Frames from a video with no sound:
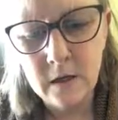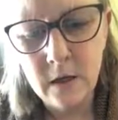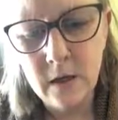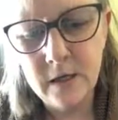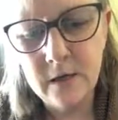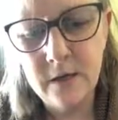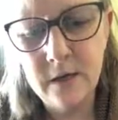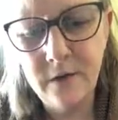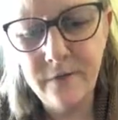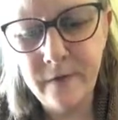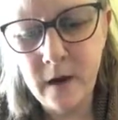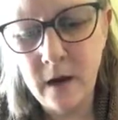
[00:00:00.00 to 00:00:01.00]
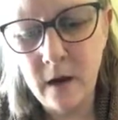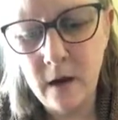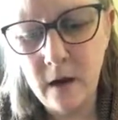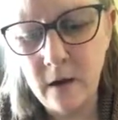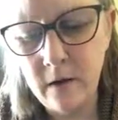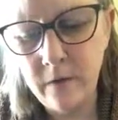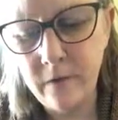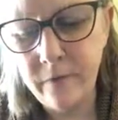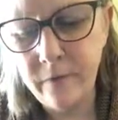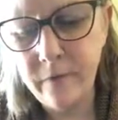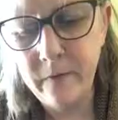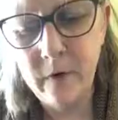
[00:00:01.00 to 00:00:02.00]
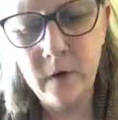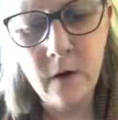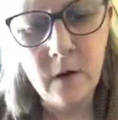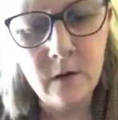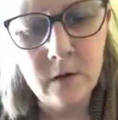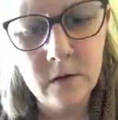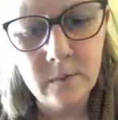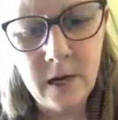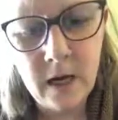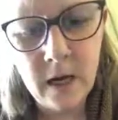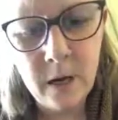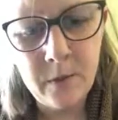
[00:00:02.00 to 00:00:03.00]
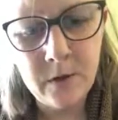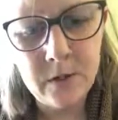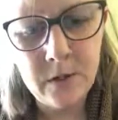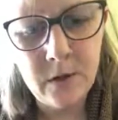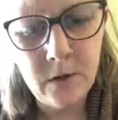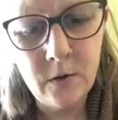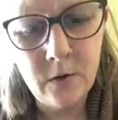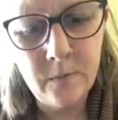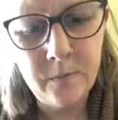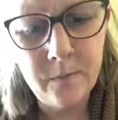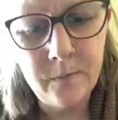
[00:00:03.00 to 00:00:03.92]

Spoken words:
So this is the fun of being able to